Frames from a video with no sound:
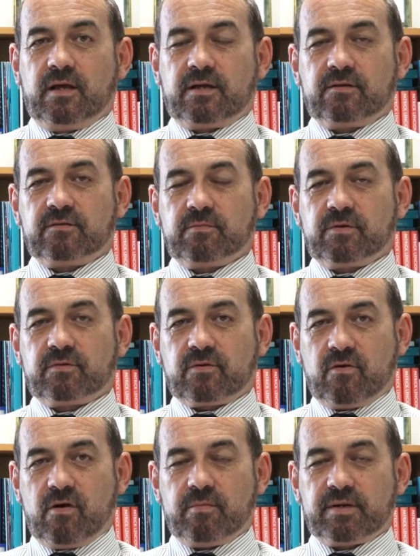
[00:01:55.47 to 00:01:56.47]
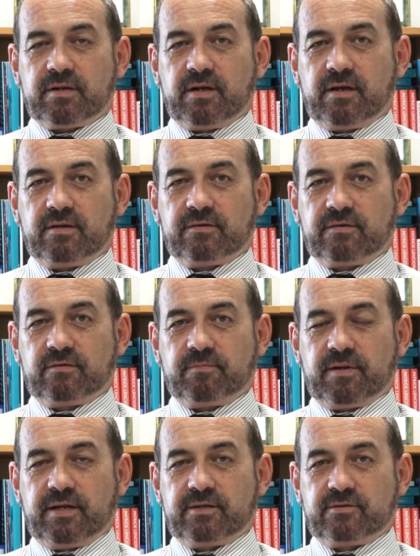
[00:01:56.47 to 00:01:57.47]
I guess the most common case is
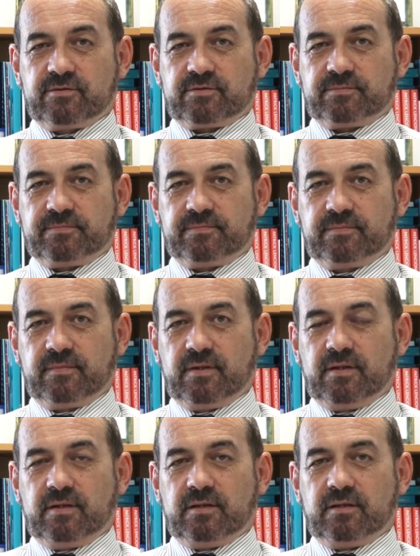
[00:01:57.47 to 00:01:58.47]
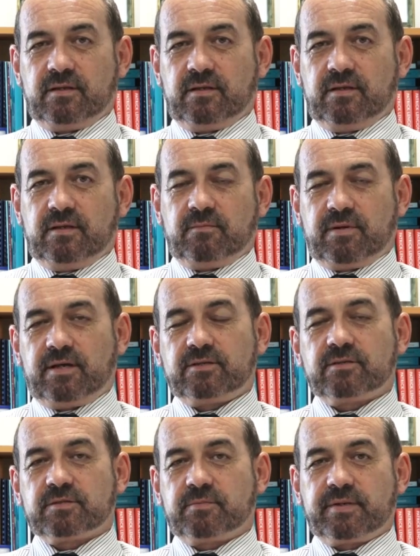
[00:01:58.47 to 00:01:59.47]
plagiarism.
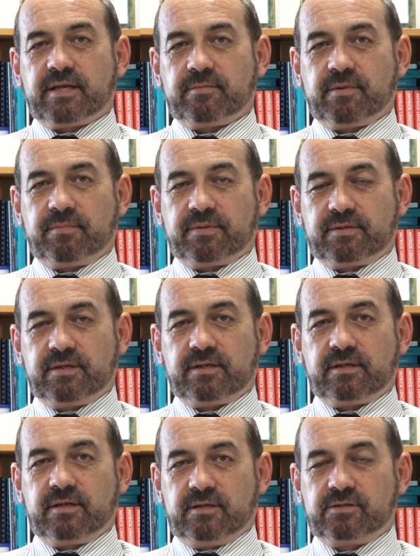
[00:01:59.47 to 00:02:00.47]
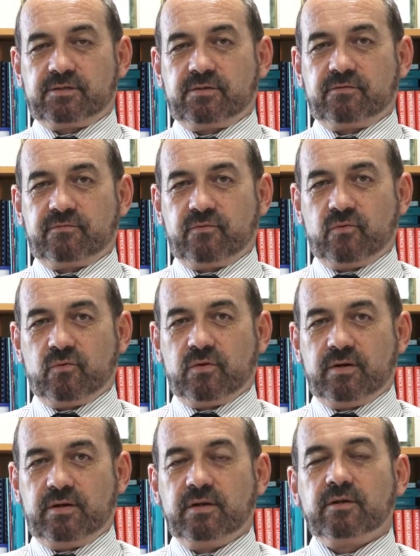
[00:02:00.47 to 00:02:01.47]
Plagiarism has become a particular issue
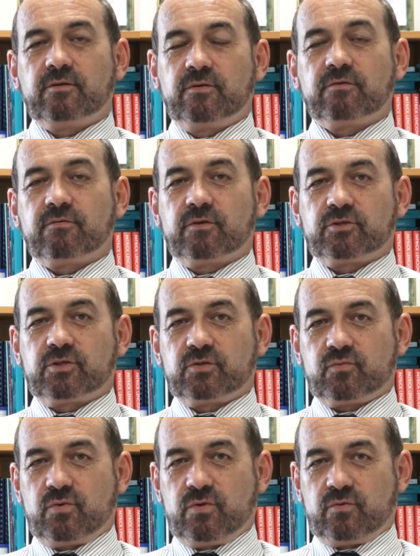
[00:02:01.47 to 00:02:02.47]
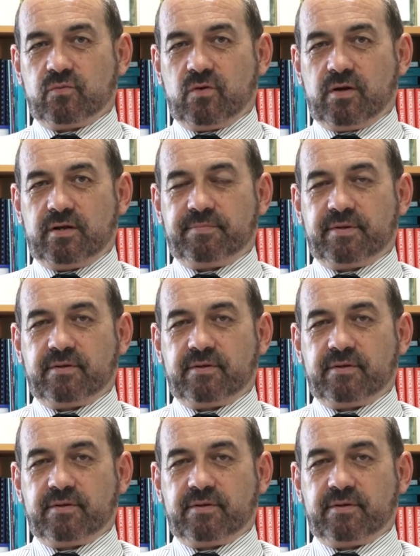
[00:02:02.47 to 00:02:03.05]
for universities worldwide